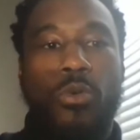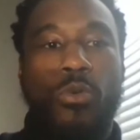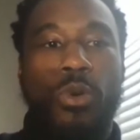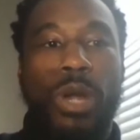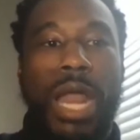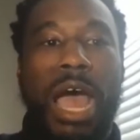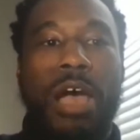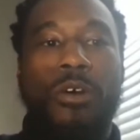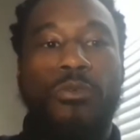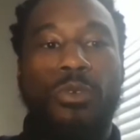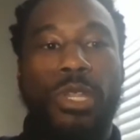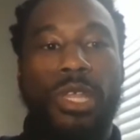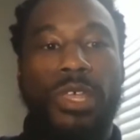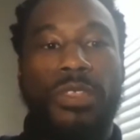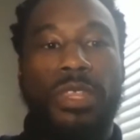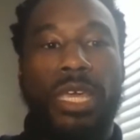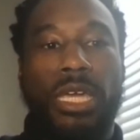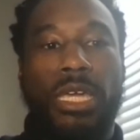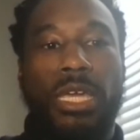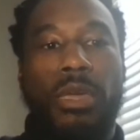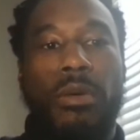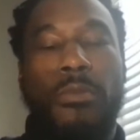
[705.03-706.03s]
without really
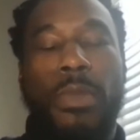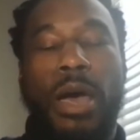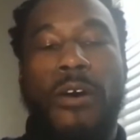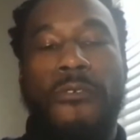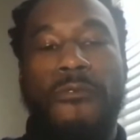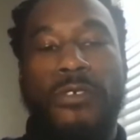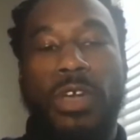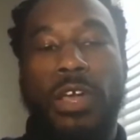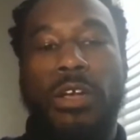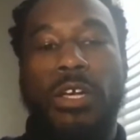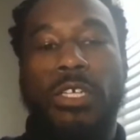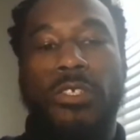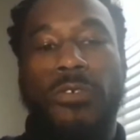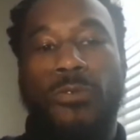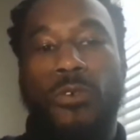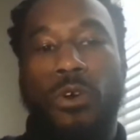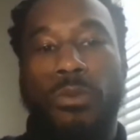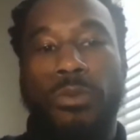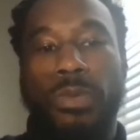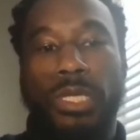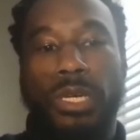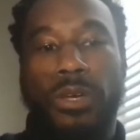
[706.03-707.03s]
thinking about various
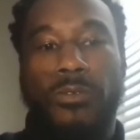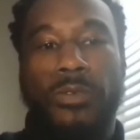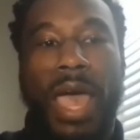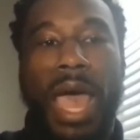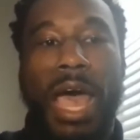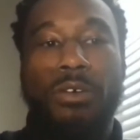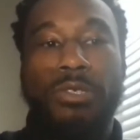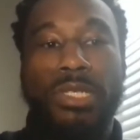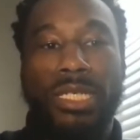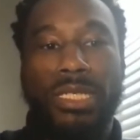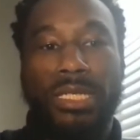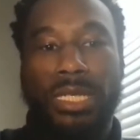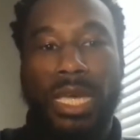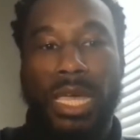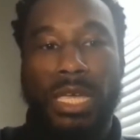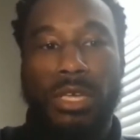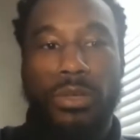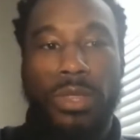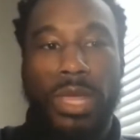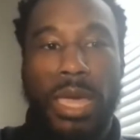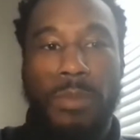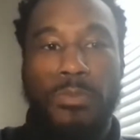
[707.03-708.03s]
forms of housing
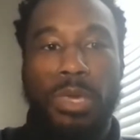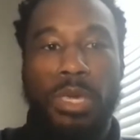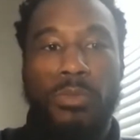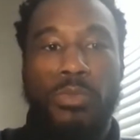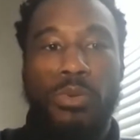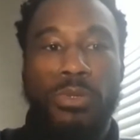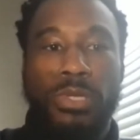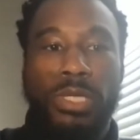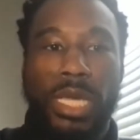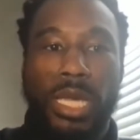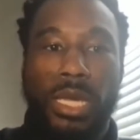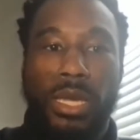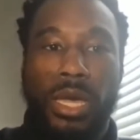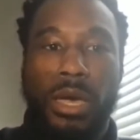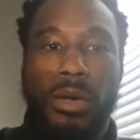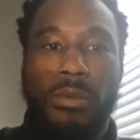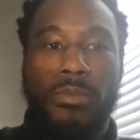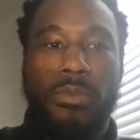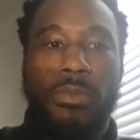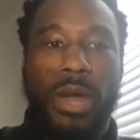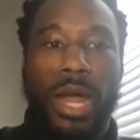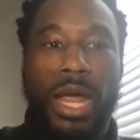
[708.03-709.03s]
tenure that people take
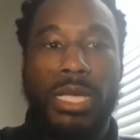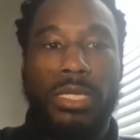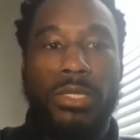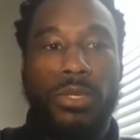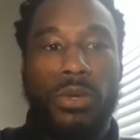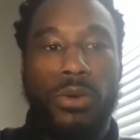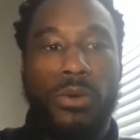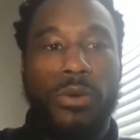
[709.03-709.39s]
up, right?